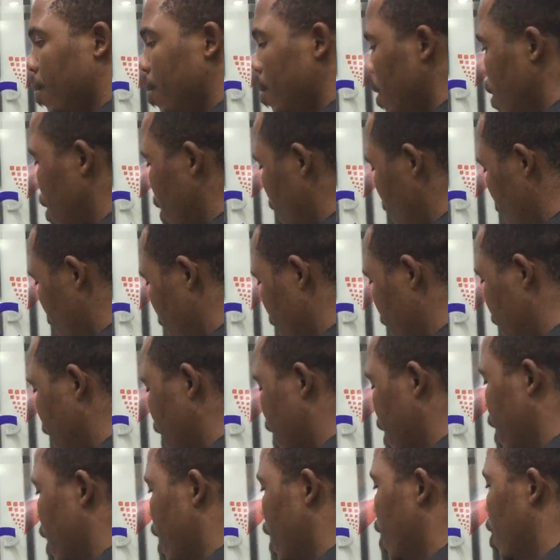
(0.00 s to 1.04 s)
You can
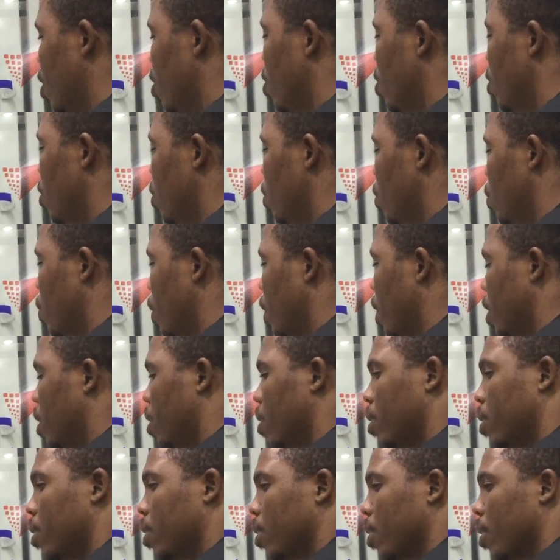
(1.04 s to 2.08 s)
say thank you. What
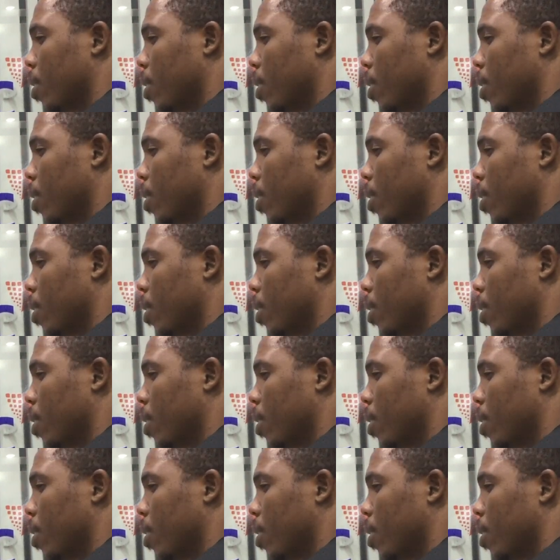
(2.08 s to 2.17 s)
else?